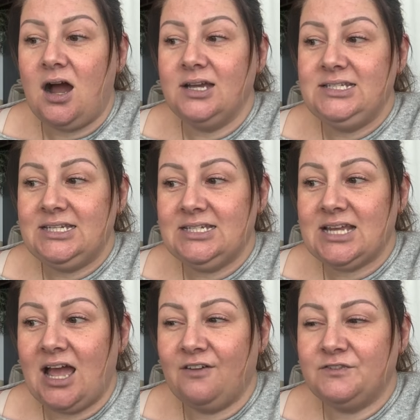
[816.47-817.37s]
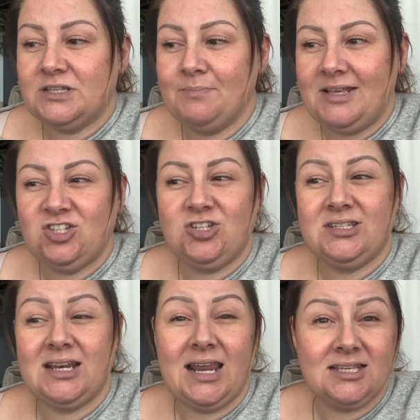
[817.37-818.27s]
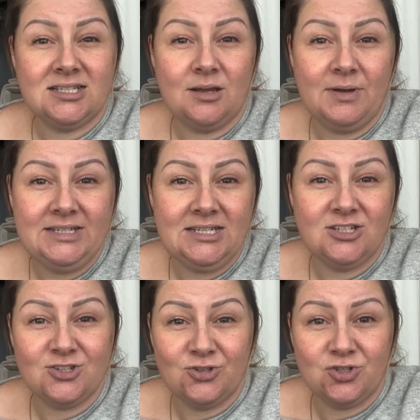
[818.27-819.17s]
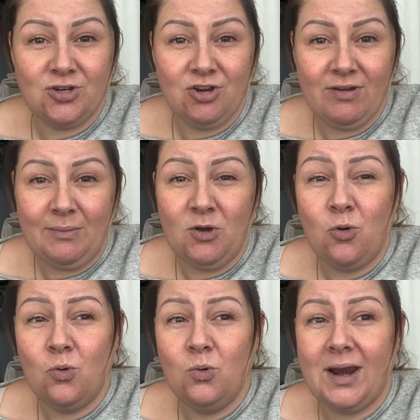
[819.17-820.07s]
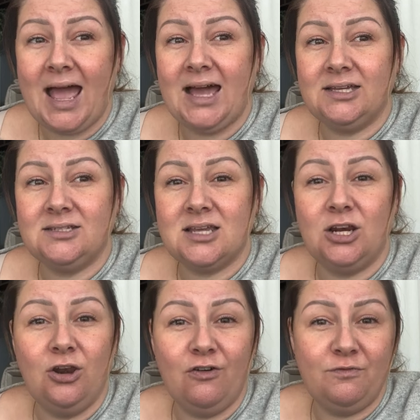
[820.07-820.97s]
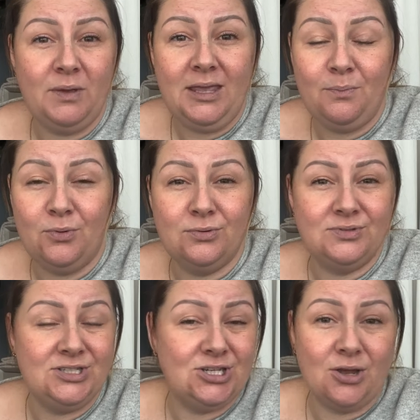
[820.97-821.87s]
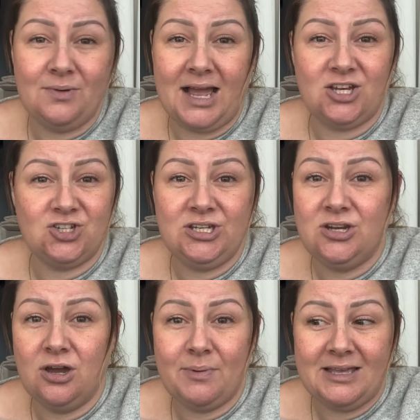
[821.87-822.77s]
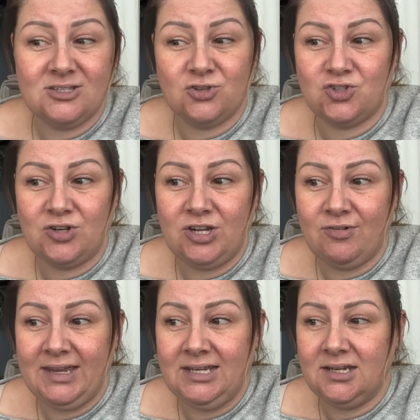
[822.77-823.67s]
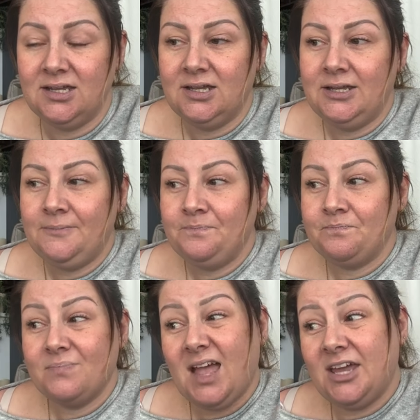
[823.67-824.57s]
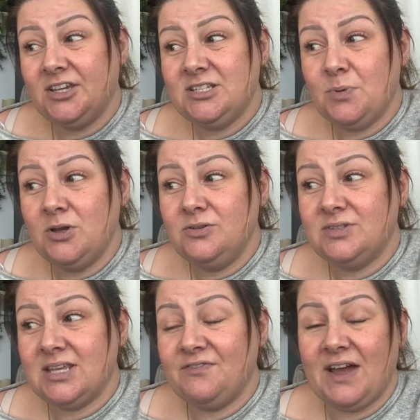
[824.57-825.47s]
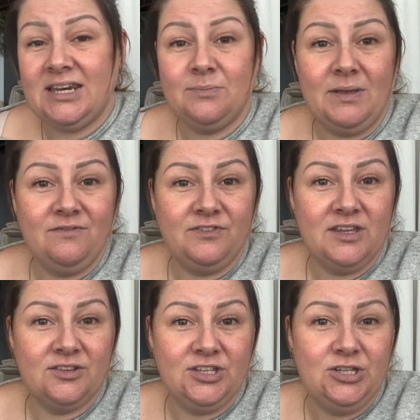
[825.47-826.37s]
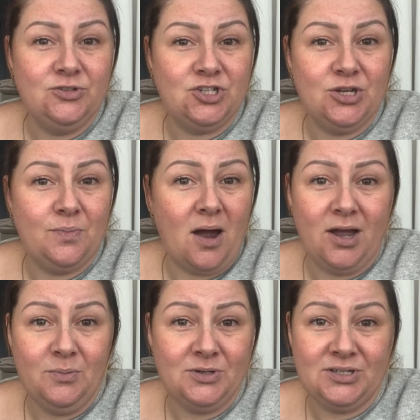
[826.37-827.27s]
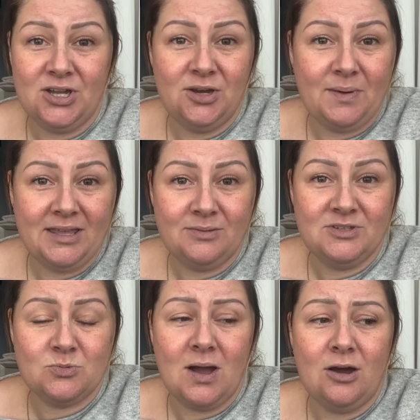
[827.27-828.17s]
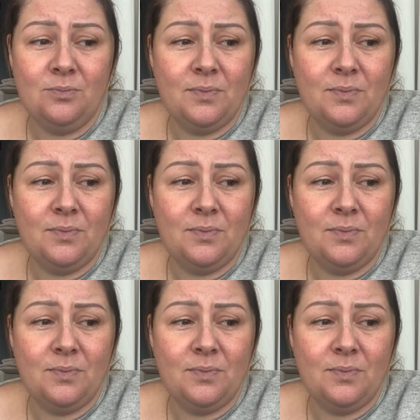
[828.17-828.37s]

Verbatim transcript: I did have some messages the last time I did a Søstrene Grene haul, and a lot of people don't actually know about Søstrene Grene. And I suppose if it hadn't been for the other YouTuber, I wouldn't know about them as well.